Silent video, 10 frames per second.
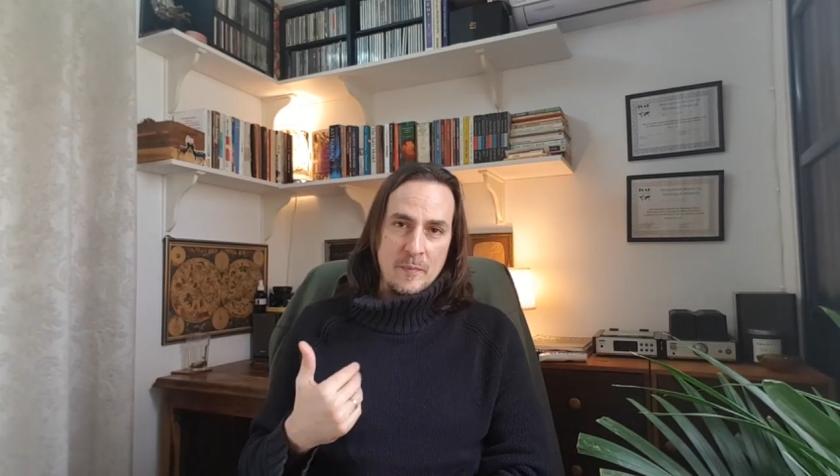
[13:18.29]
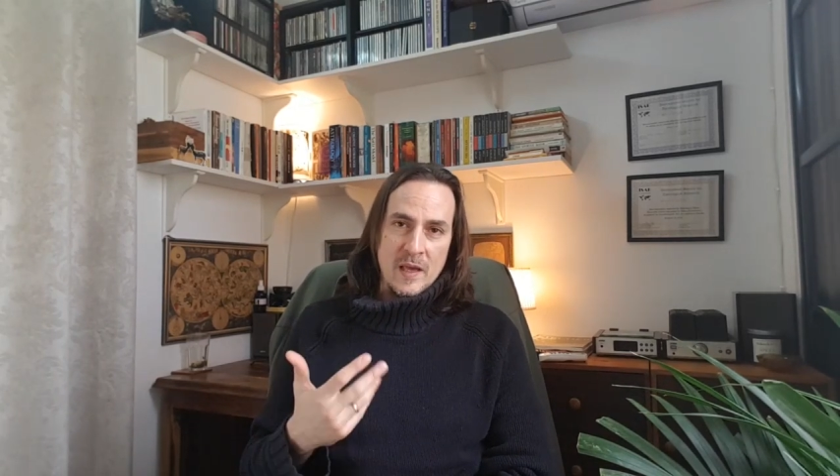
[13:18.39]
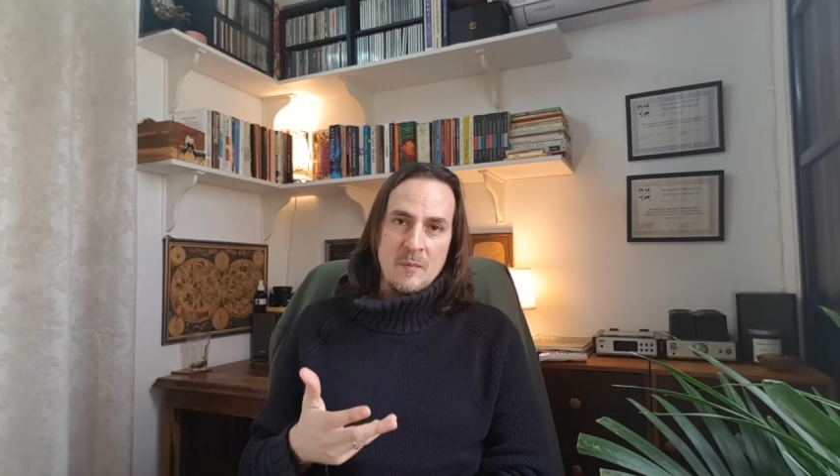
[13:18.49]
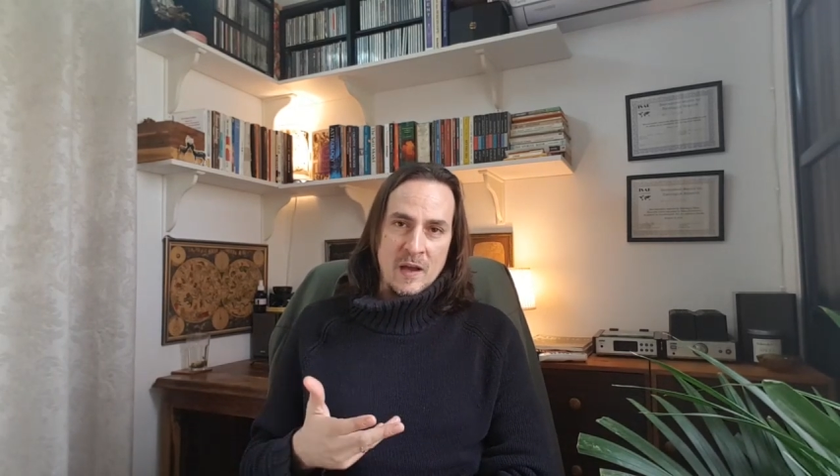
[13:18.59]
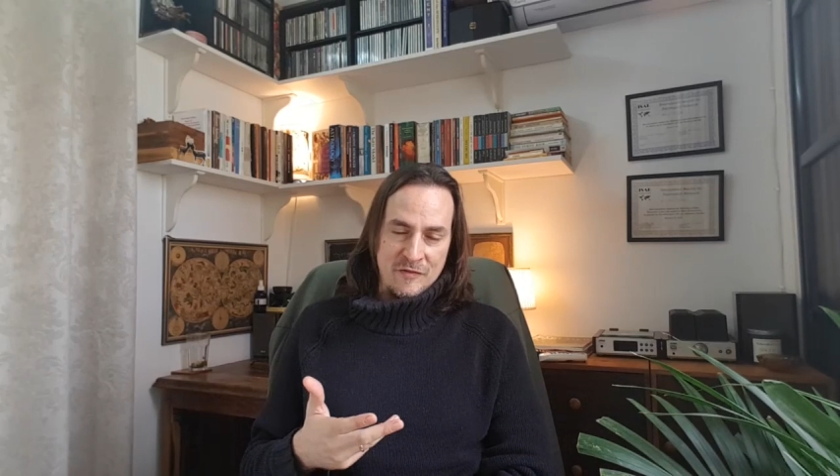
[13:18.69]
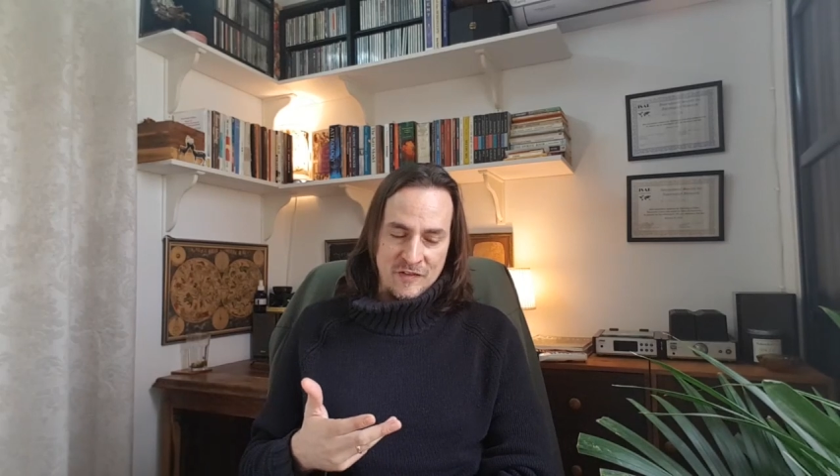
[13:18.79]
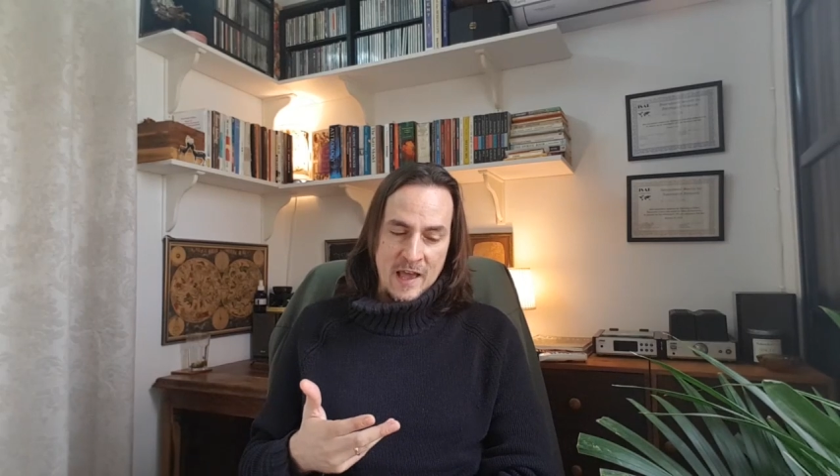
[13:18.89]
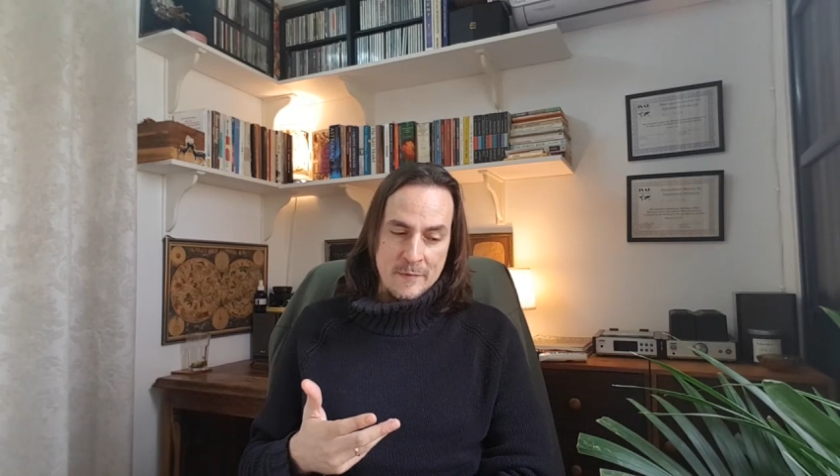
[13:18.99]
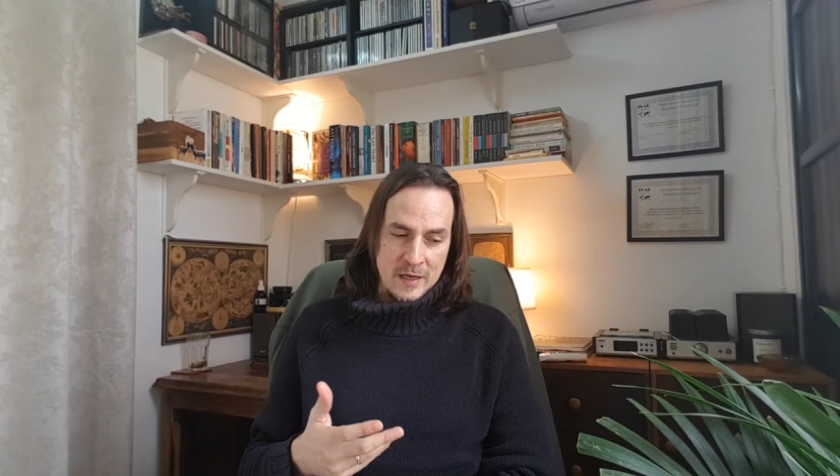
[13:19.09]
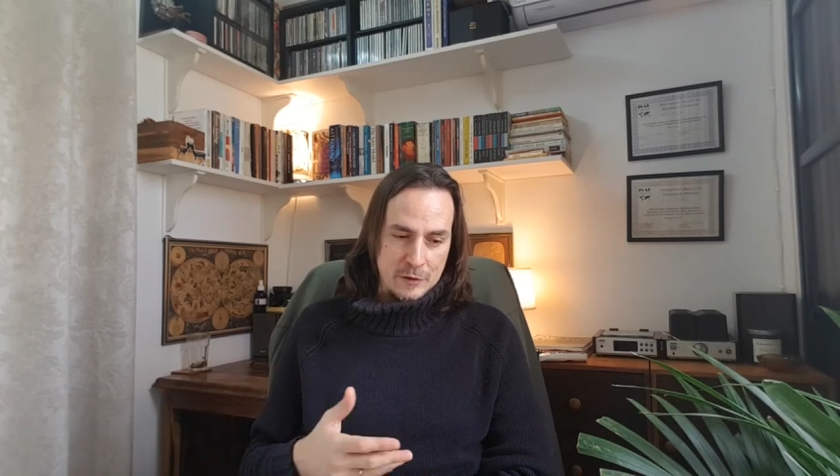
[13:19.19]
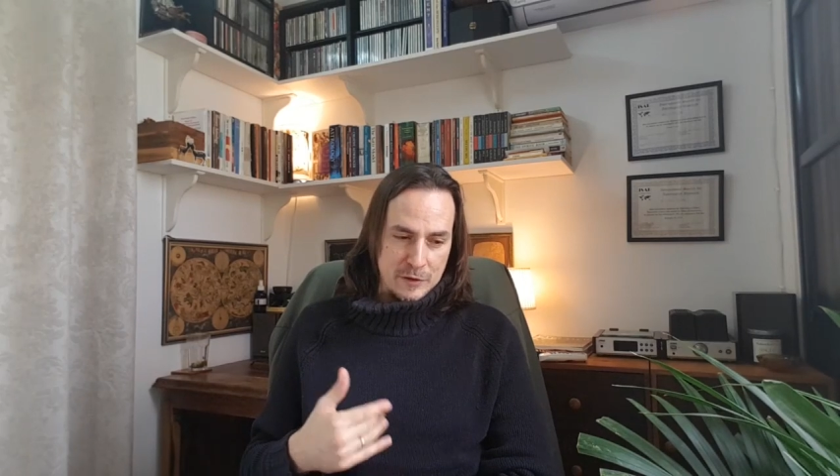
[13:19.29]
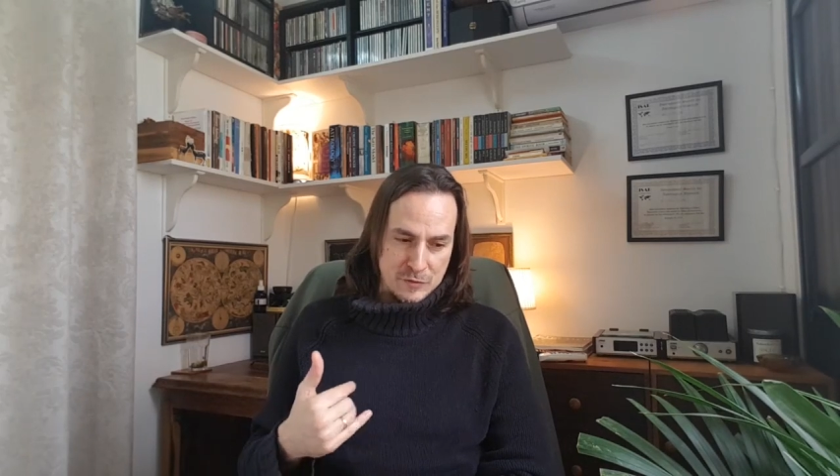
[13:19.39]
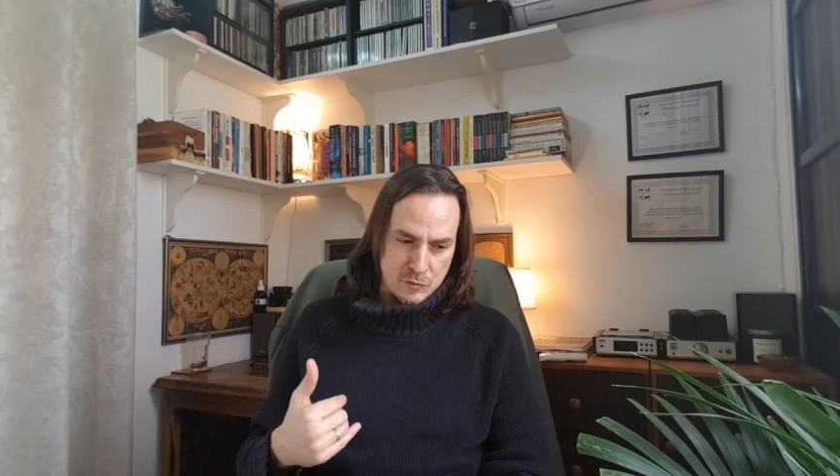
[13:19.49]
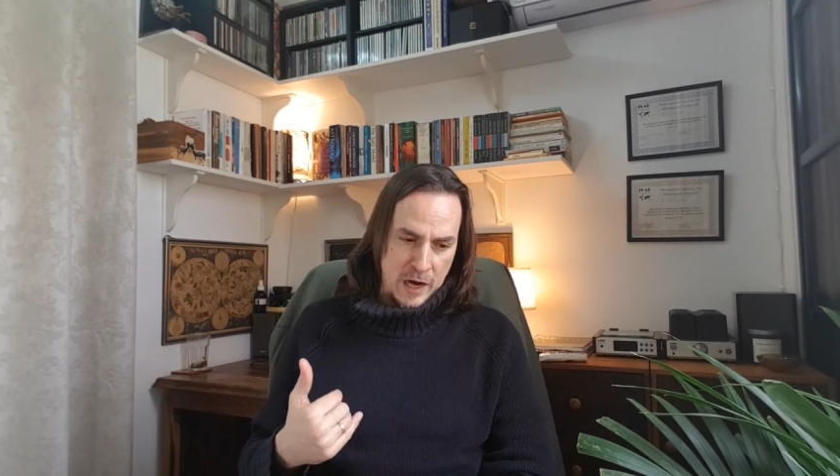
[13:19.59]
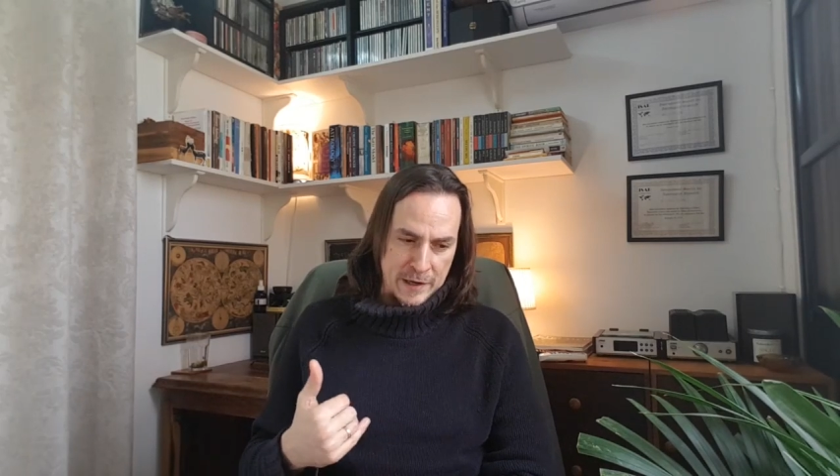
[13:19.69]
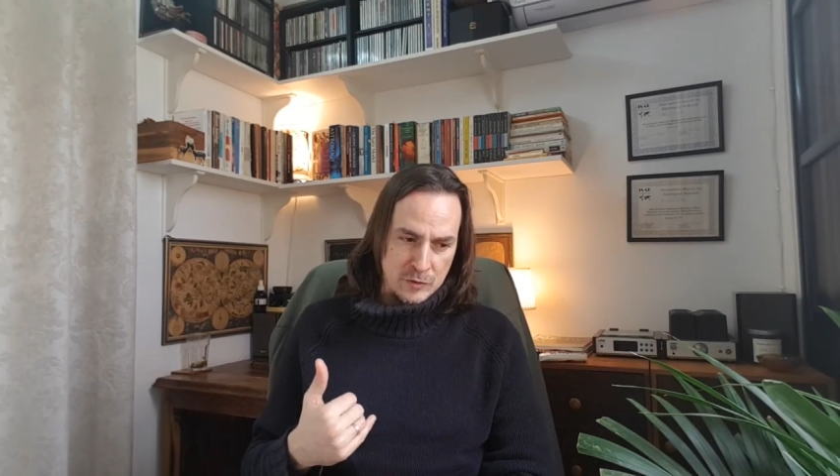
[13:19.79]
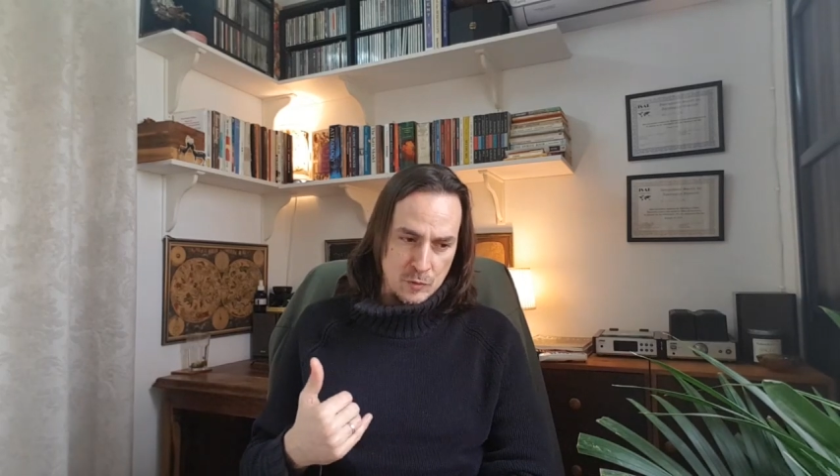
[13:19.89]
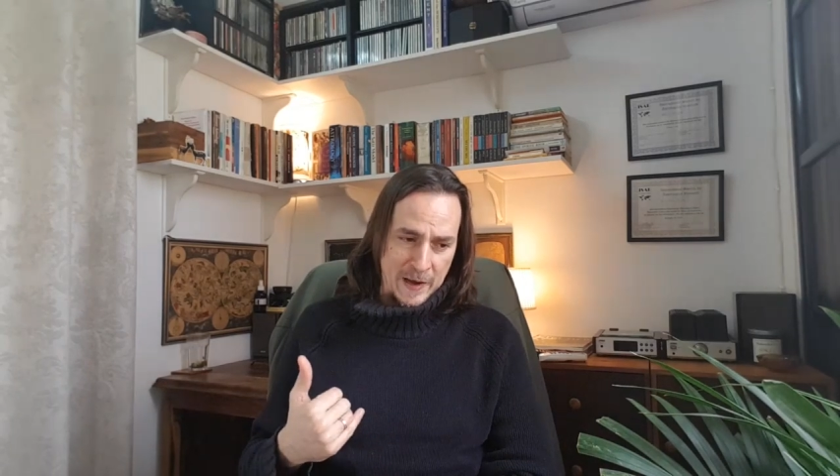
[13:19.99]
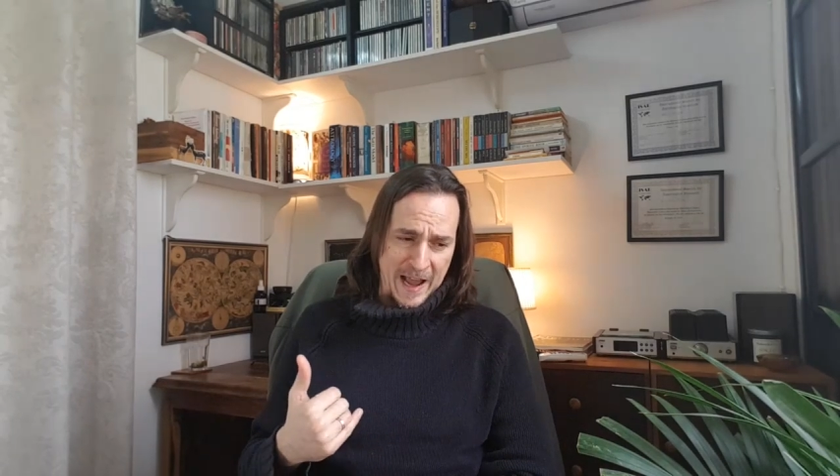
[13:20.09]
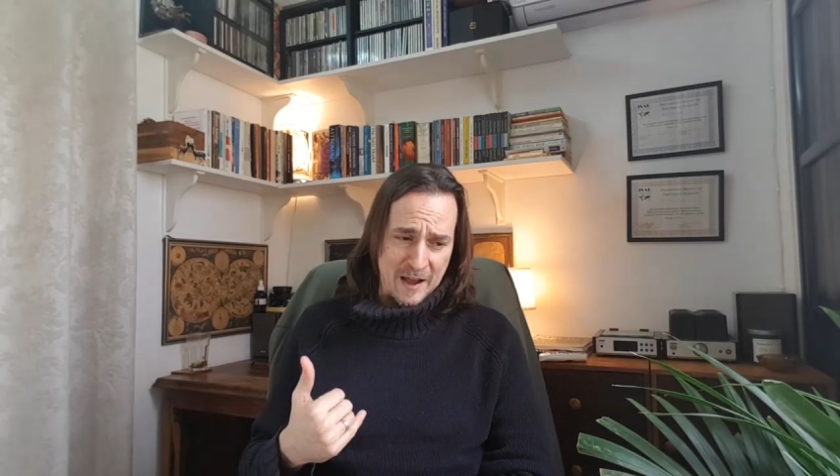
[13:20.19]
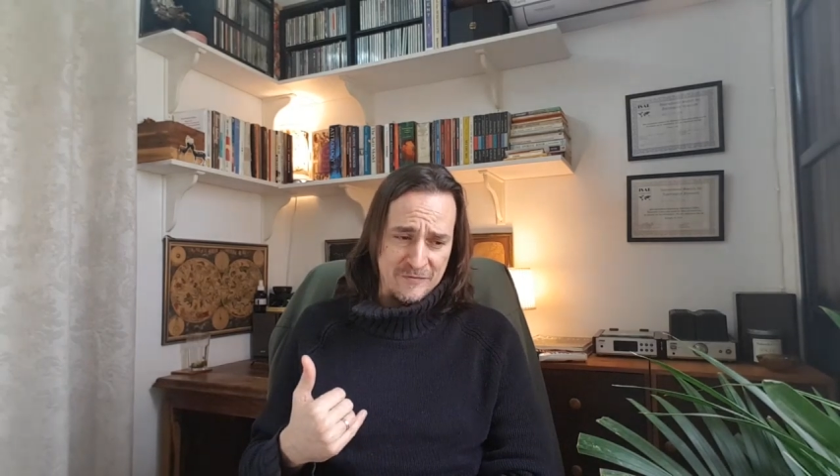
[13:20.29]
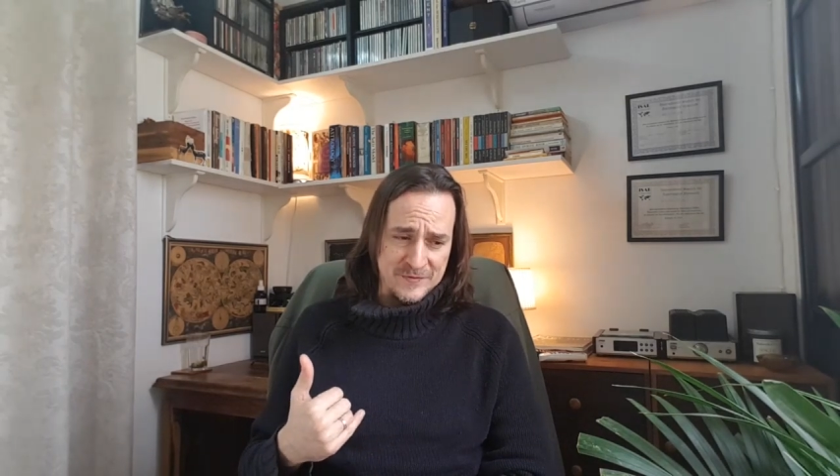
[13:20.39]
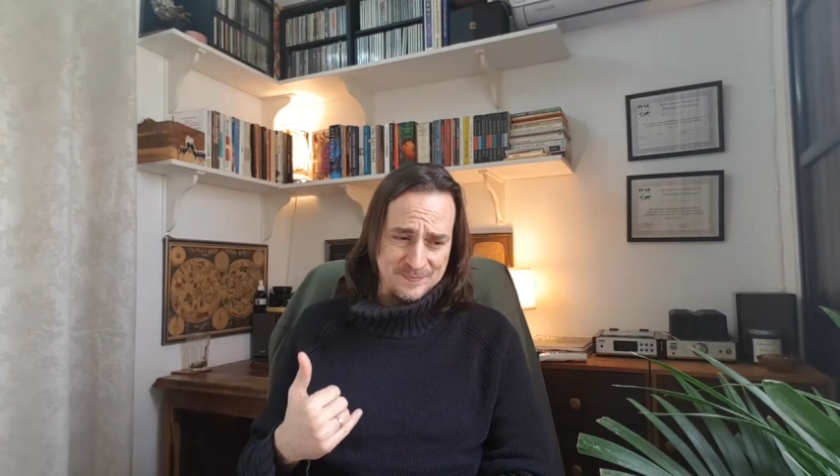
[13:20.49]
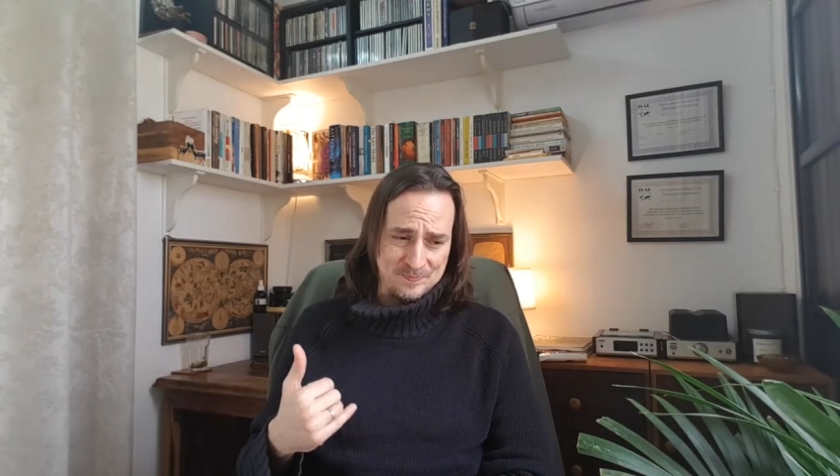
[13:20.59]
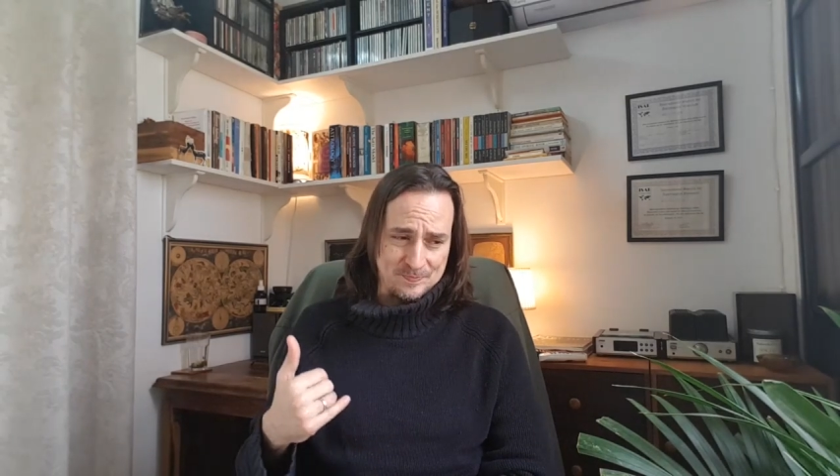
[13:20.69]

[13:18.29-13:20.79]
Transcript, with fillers: me and my family, we try to have,